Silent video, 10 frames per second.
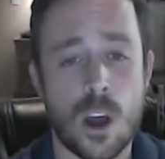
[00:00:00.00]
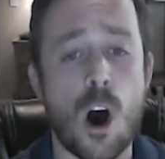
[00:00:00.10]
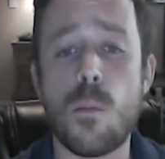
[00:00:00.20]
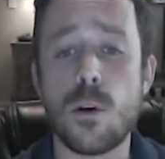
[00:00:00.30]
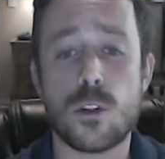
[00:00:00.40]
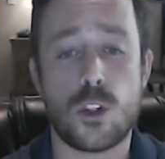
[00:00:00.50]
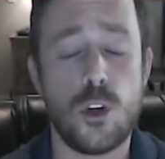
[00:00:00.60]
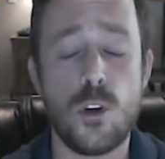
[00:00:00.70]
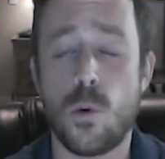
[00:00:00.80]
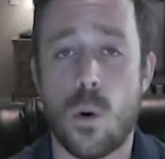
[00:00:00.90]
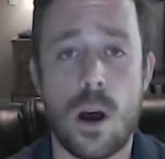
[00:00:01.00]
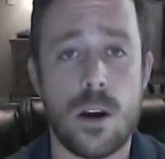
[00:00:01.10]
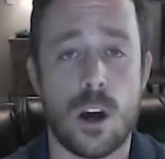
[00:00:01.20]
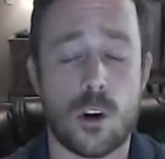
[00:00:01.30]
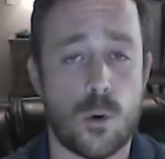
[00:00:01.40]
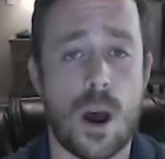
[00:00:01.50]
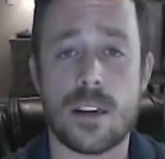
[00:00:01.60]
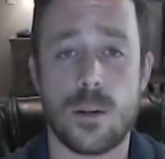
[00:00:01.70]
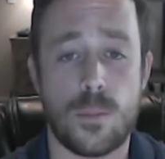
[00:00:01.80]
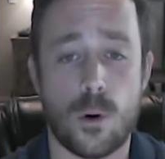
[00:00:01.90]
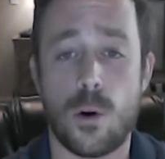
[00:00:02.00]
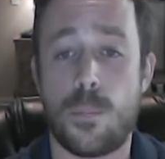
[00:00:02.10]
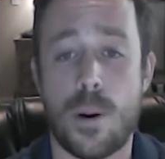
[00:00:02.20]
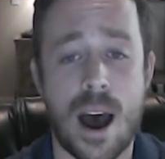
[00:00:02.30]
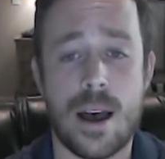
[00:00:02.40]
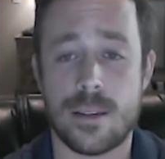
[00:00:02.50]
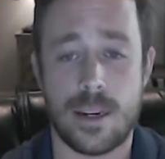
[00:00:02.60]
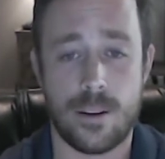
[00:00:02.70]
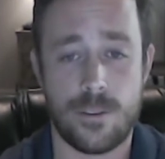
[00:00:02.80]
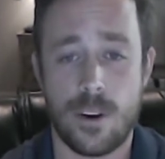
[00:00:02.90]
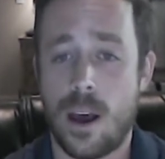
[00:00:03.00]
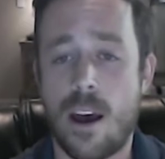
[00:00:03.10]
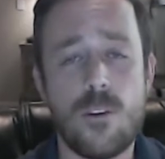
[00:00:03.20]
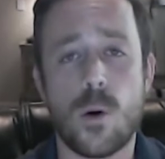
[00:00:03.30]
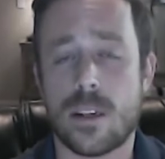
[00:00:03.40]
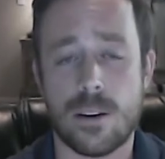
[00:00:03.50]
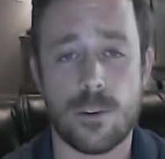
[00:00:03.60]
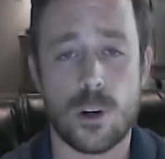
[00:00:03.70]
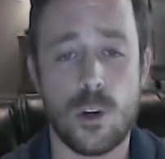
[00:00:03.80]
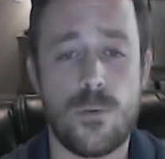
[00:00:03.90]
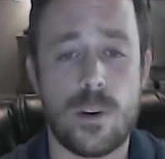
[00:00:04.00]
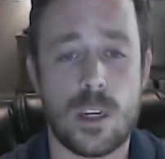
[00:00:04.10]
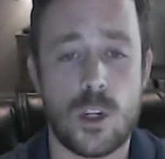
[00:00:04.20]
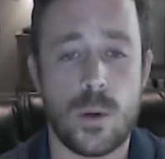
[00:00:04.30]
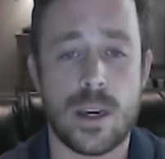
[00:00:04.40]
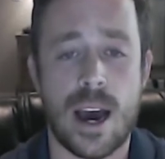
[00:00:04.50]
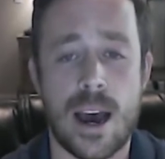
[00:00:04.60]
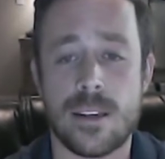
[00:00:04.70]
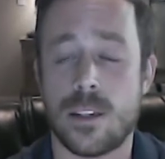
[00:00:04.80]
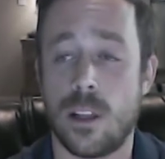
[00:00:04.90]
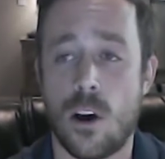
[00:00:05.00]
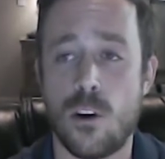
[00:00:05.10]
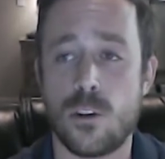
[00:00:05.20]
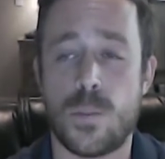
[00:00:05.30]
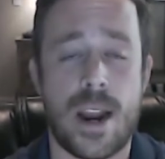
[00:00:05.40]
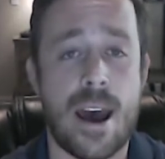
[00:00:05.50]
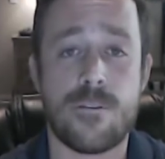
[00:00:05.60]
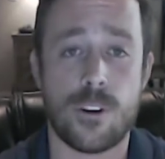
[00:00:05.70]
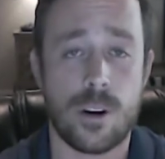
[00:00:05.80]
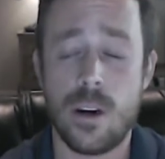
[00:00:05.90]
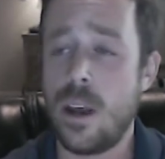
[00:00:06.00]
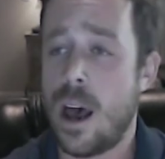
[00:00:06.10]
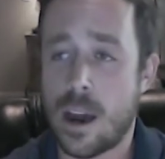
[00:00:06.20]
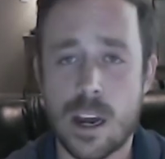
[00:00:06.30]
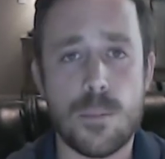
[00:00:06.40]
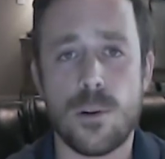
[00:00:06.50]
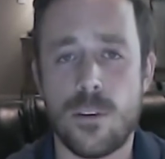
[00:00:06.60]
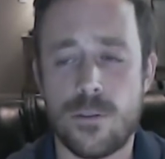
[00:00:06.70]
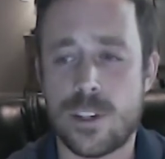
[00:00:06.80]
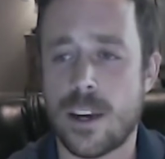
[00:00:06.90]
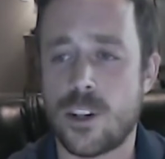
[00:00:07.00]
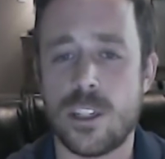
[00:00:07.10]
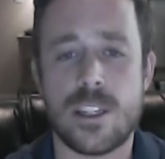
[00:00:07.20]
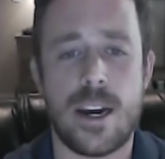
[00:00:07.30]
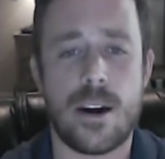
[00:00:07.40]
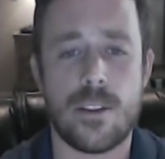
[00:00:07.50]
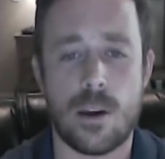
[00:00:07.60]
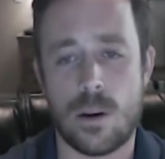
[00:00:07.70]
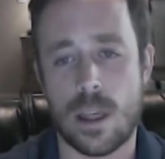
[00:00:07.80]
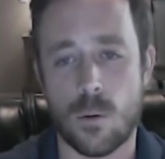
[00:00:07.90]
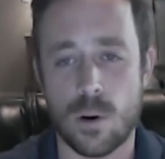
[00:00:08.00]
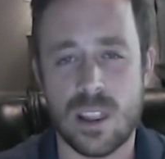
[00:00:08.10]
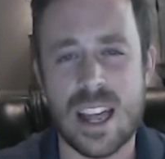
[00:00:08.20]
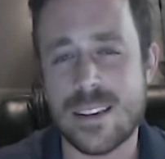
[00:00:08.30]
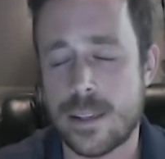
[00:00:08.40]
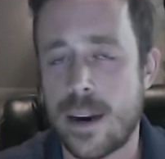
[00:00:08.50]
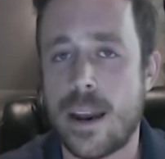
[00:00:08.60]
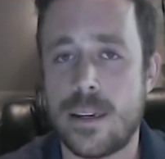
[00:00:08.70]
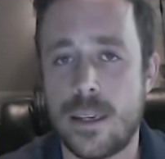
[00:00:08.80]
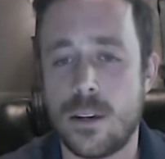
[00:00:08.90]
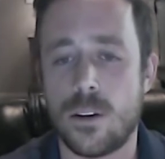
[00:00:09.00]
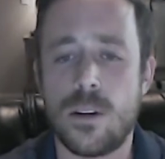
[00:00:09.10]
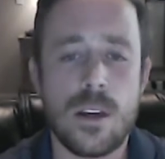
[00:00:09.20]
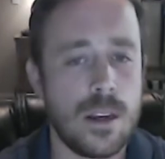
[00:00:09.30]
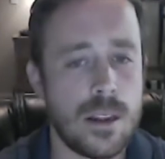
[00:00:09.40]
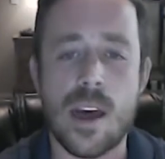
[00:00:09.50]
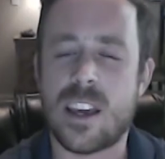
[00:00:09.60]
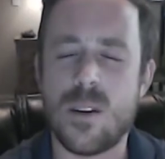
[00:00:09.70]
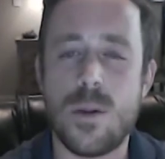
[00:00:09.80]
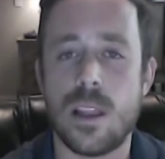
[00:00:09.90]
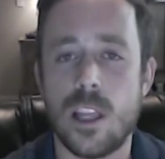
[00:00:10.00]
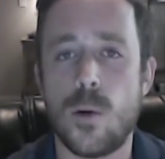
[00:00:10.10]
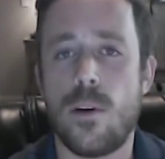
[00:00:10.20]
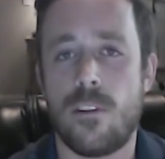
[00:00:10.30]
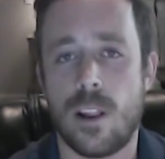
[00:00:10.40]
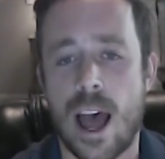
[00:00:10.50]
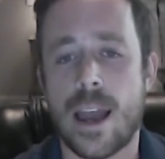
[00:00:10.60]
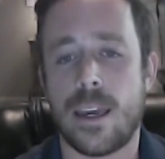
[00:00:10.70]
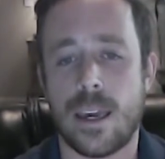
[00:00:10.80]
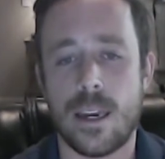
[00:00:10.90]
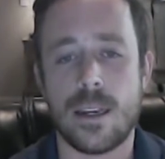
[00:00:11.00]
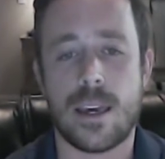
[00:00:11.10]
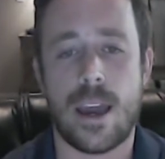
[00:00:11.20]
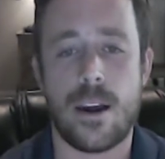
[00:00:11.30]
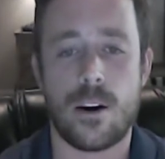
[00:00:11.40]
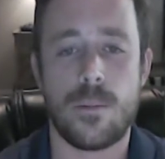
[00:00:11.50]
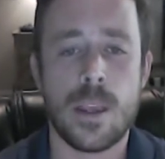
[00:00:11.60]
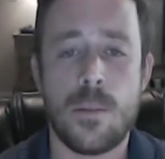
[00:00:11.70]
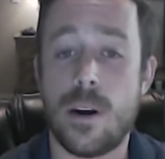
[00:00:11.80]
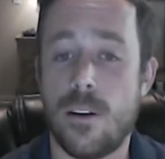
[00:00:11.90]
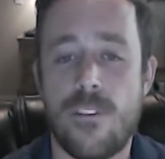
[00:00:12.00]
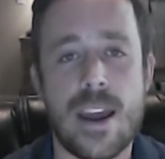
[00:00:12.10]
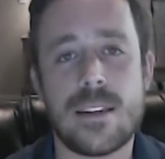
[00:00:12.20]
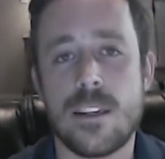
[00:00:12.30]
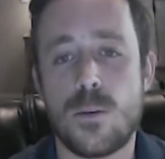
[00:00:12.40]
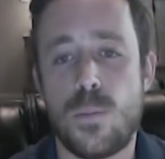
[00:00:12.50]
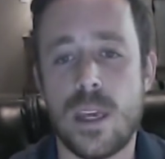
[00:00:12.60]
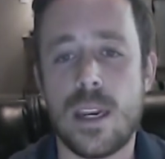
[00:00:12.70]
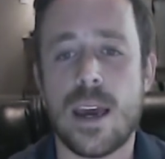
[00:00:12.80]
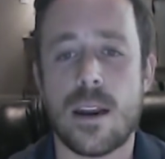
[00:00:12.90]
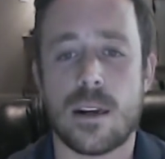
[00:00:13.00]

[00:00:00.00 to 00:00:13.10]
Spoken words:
almost 2-to-1 across the board positive, everywhere except for new 52-week highs to lows. But after a couple of sessions there that were less than ideal, that can be a little bit of a lagging indicator. But advances beating out